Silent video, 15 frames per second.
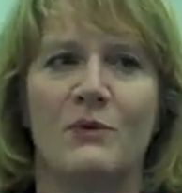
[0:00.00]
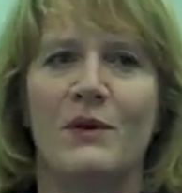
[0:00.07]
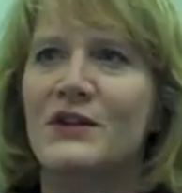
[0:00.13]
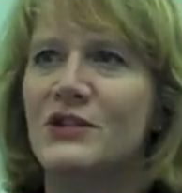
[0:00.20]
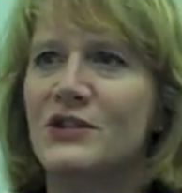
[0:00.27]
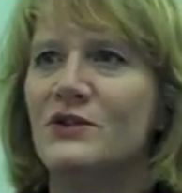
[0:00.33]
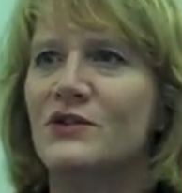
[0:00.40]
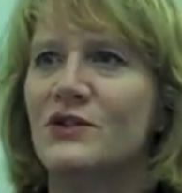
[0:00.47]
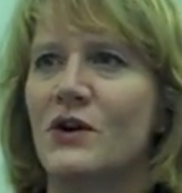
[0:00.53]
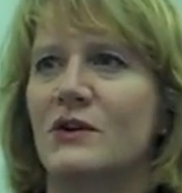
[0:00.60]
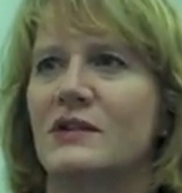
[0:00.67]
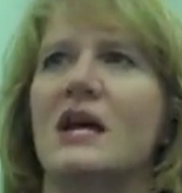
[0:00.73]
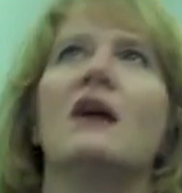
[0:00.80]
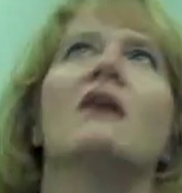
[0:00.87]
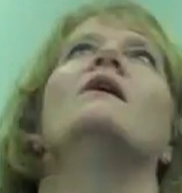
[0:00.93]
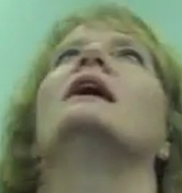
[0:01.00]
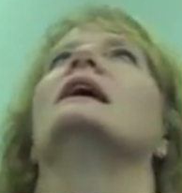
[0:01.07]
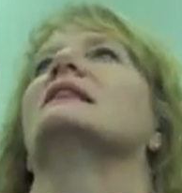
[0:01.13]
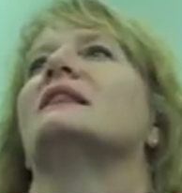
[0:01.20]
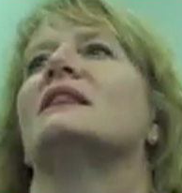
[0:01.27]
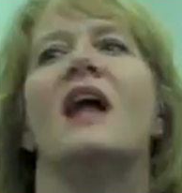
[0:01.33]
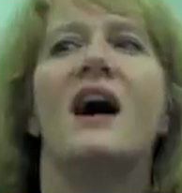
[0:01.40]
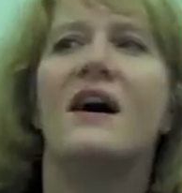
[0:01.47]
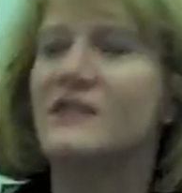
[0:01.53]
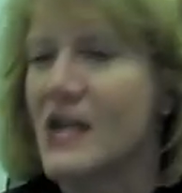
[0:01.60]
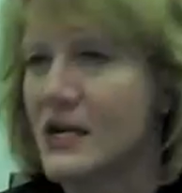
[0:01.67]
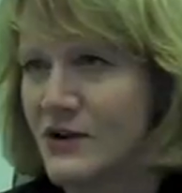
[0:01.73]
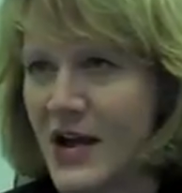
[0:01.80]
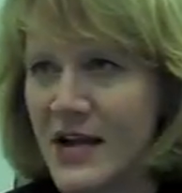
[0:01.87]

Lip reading: When the students go and say, oh, I love Dr.